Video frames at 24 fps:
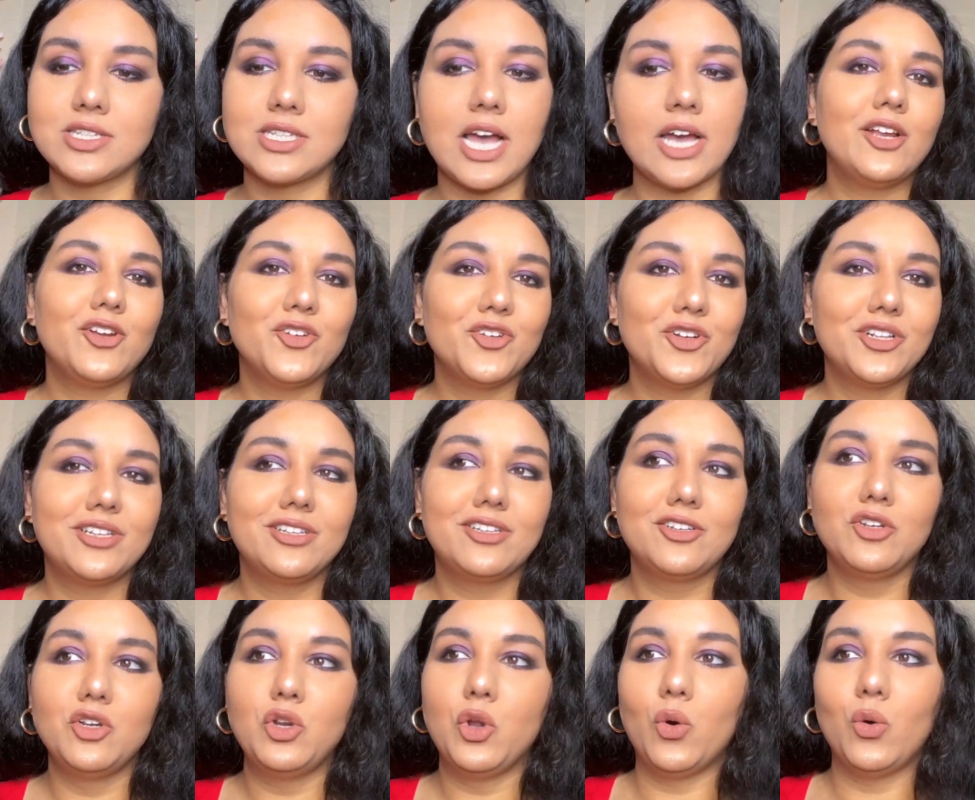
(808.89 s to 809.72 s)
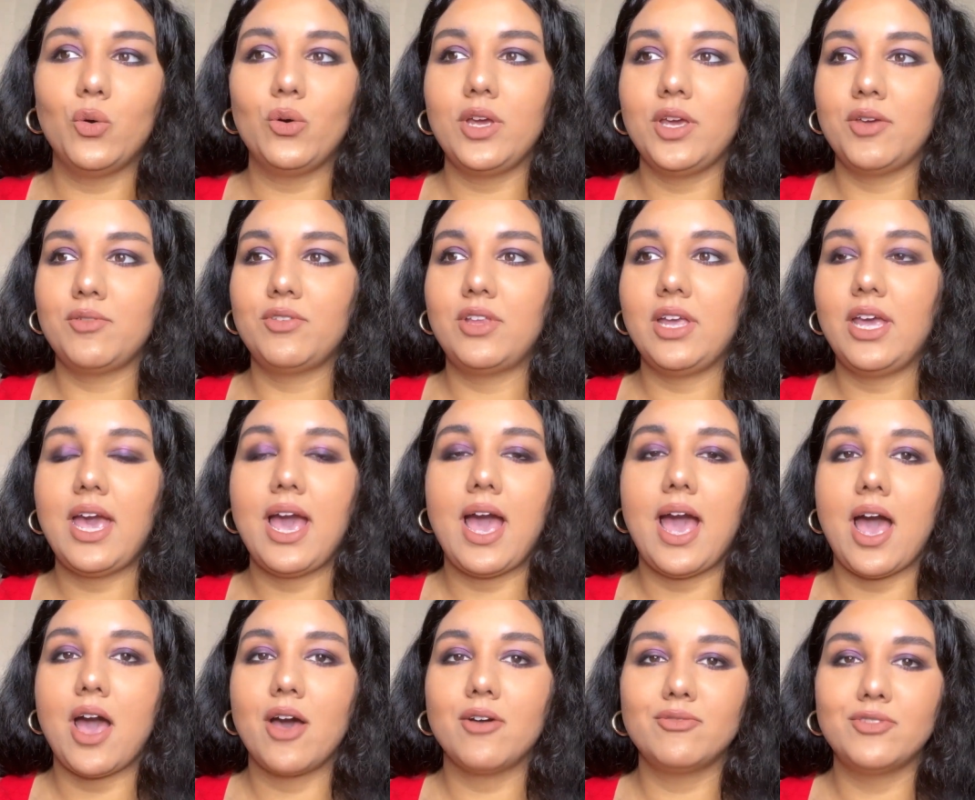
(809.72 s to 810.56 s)
I don't know if they
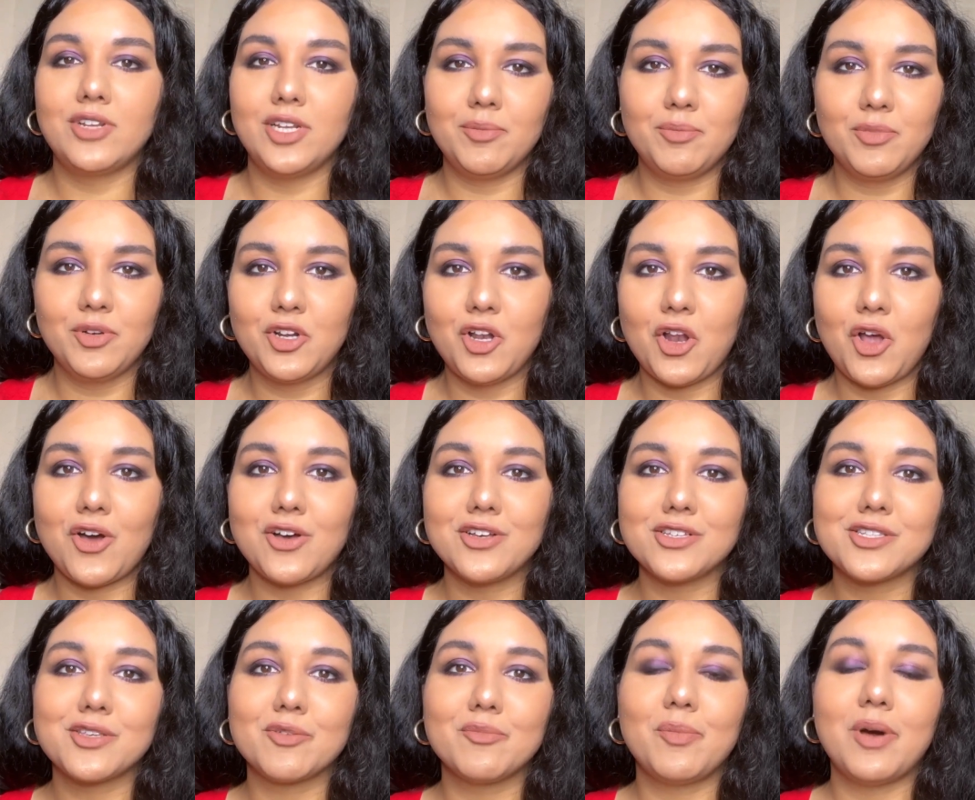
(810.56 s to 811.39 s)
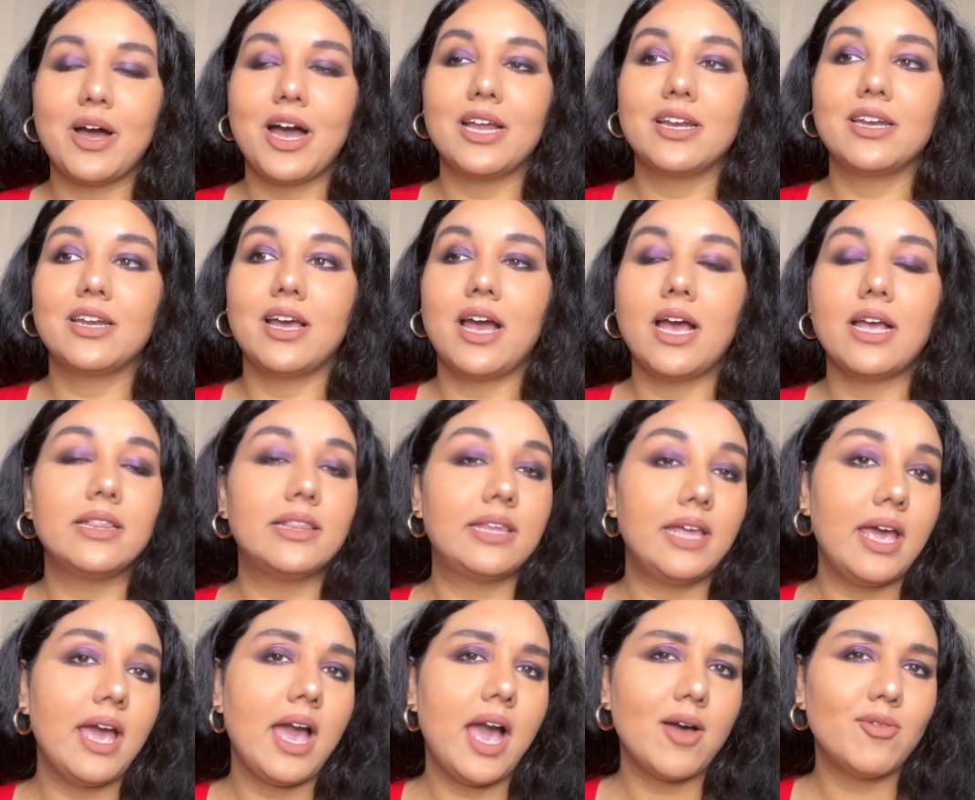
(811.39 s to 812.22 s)
have lip gloss, but
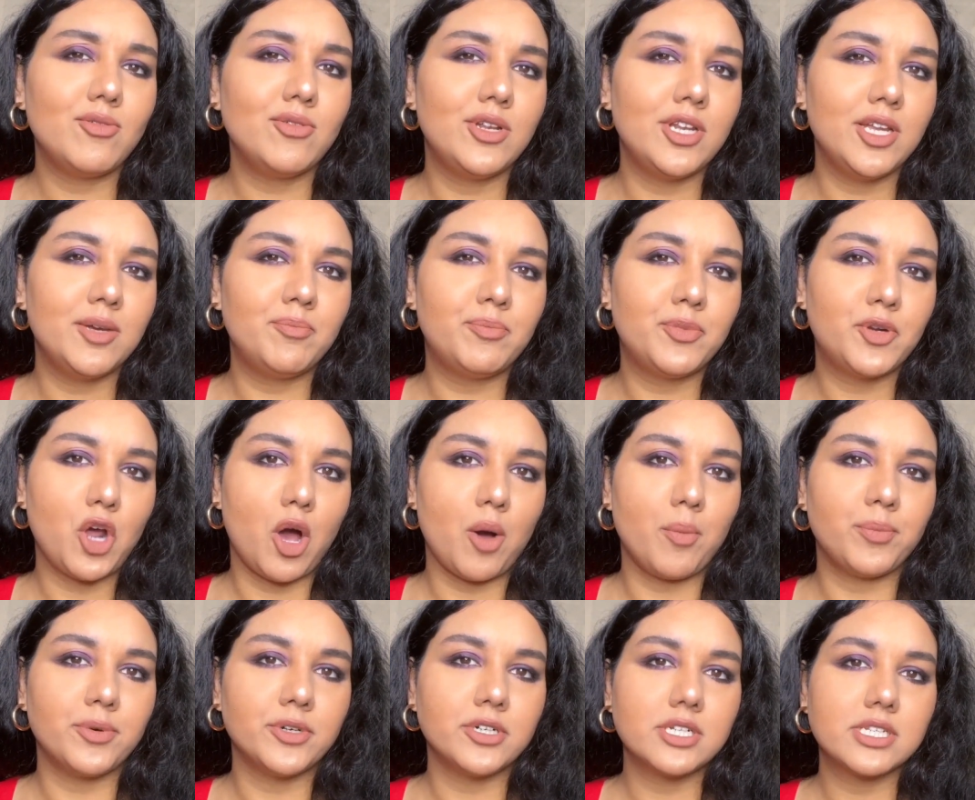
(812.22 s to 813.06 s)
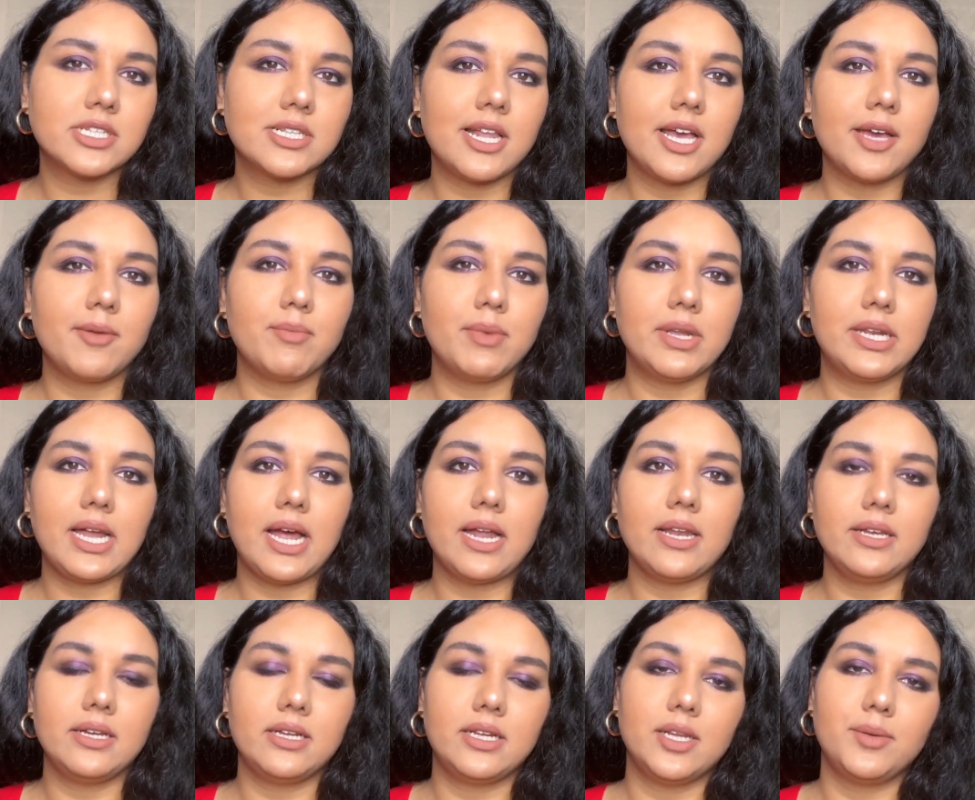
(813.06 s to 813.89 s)
they have lip toppers, like
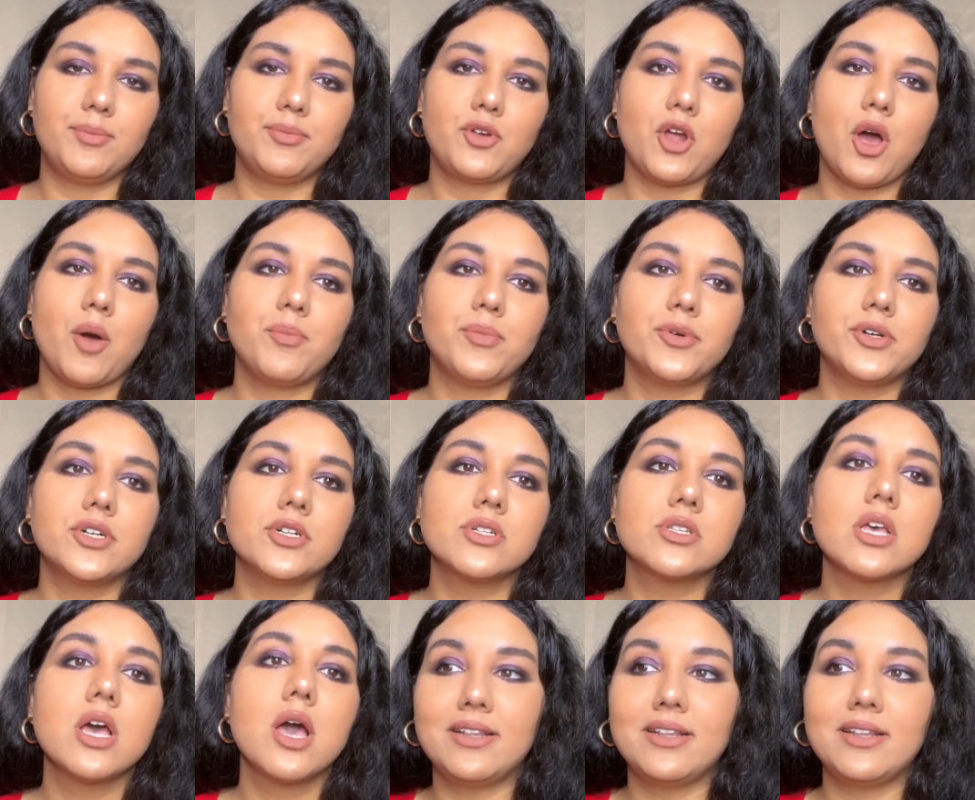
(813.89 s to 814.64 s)
metallic lip toppers.